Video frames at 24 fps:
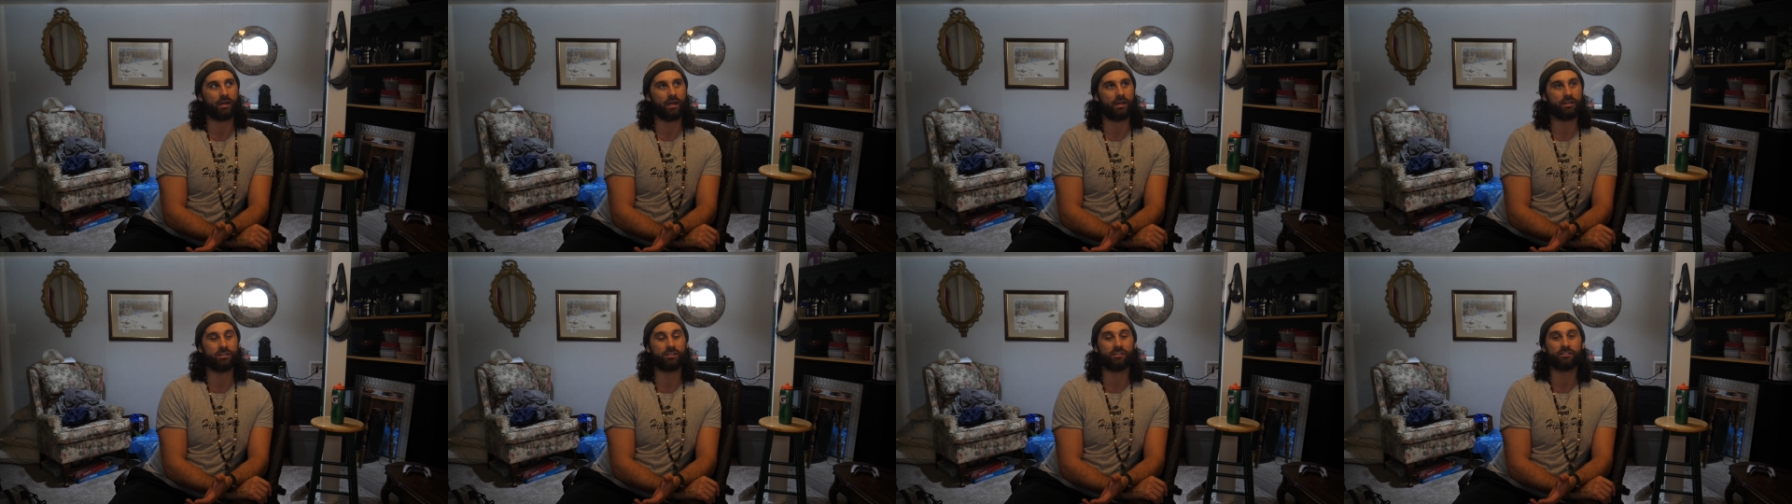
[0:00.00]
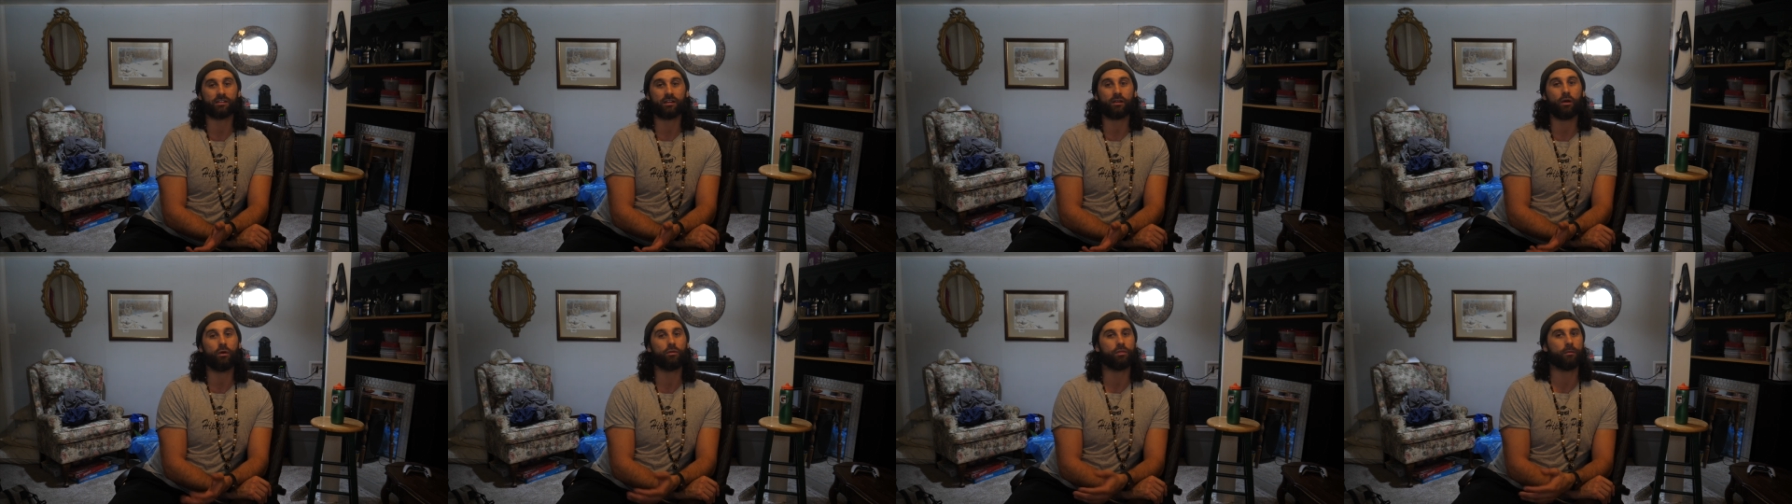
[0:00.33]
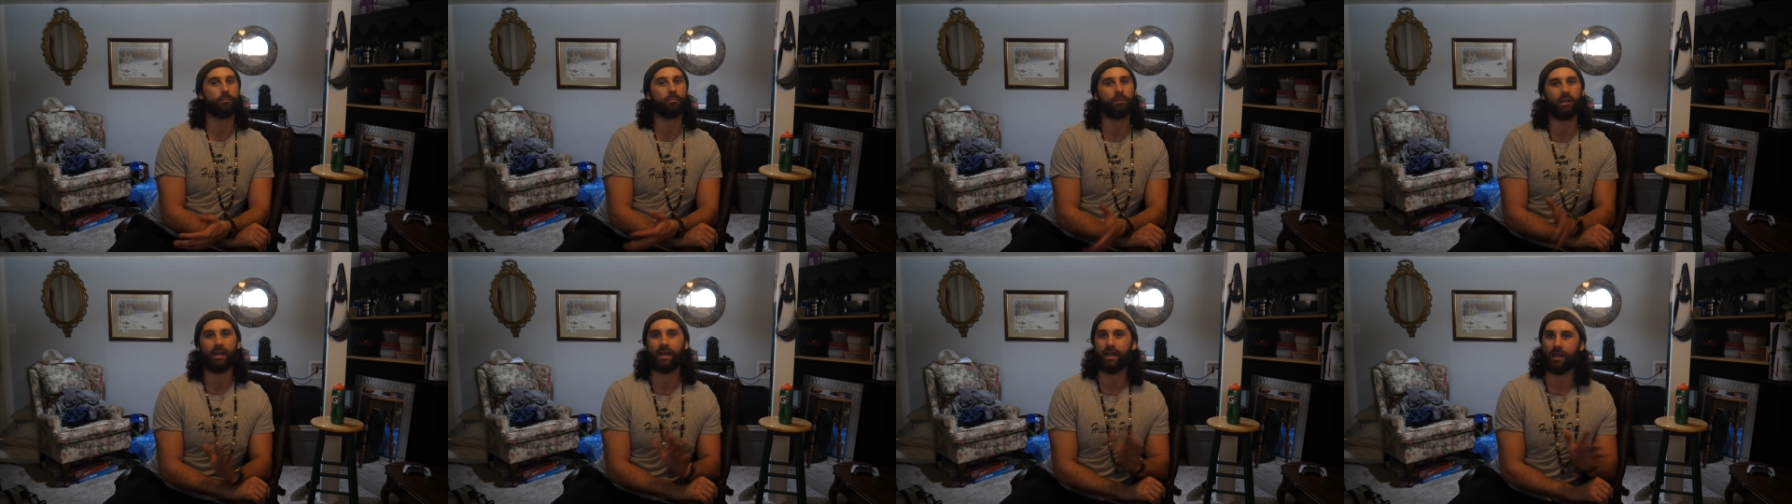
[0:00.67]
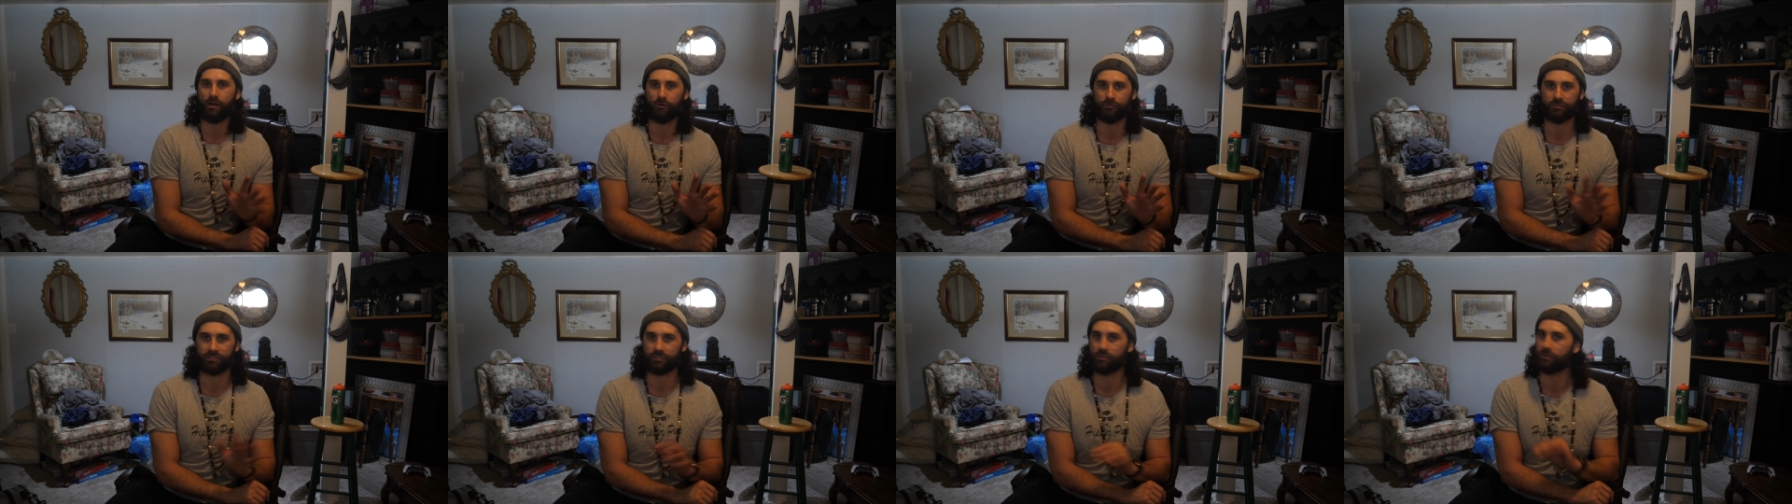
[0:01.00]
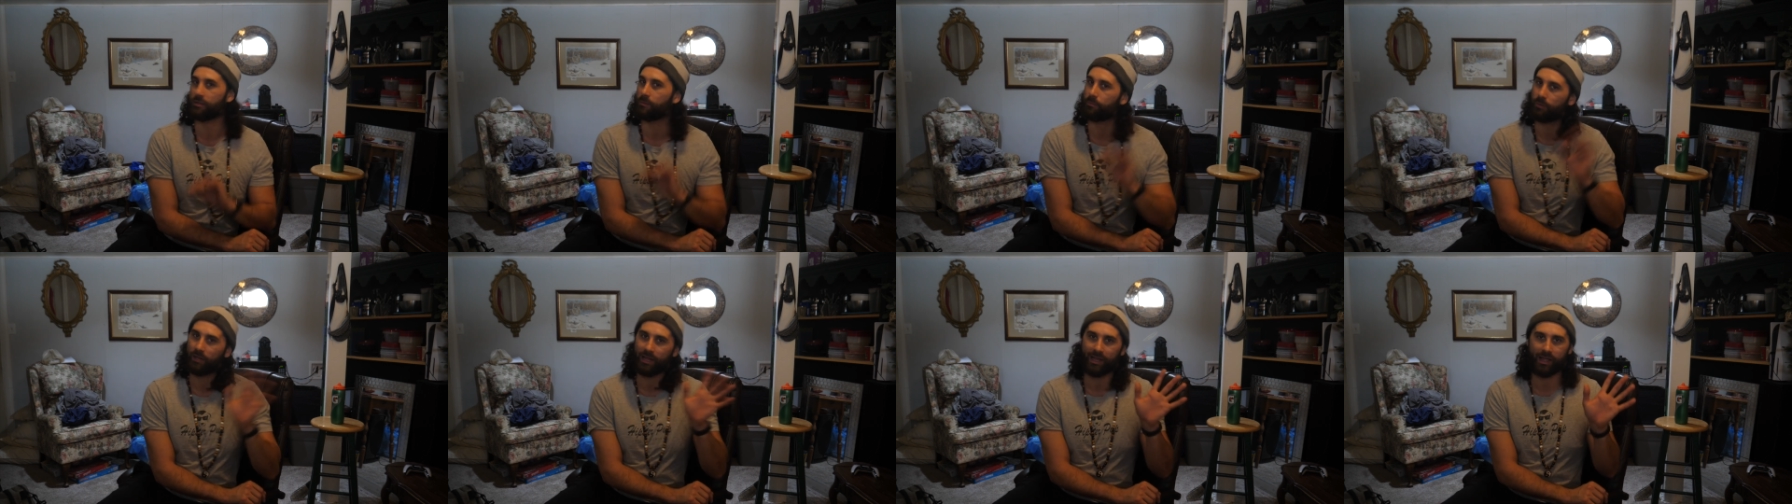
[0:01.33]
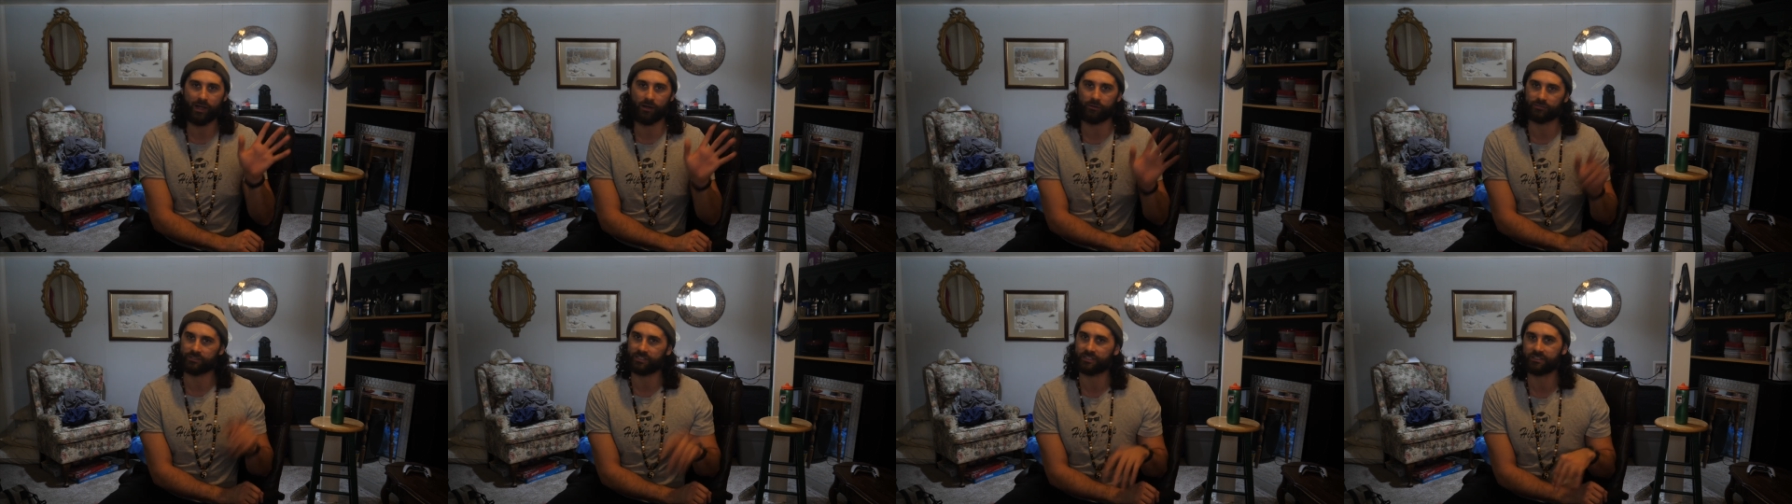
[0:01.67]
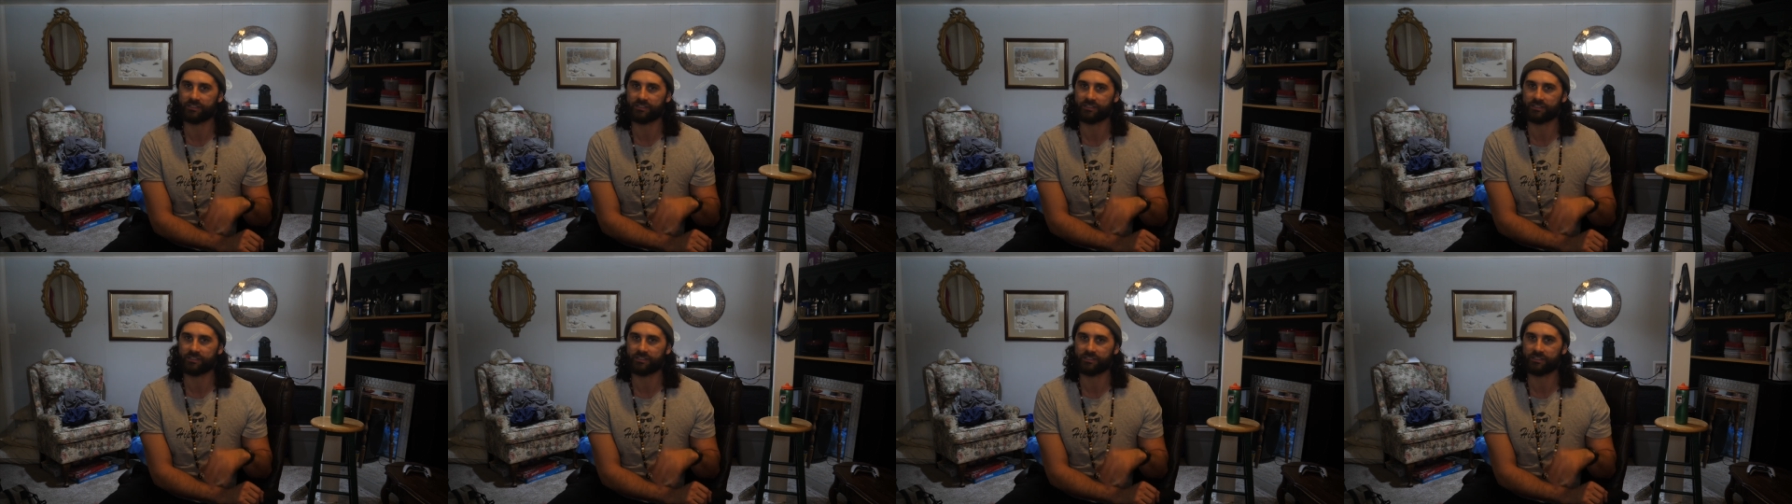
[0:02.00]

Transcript: And she's like, oh, the Playhouse. Do the Playhouse.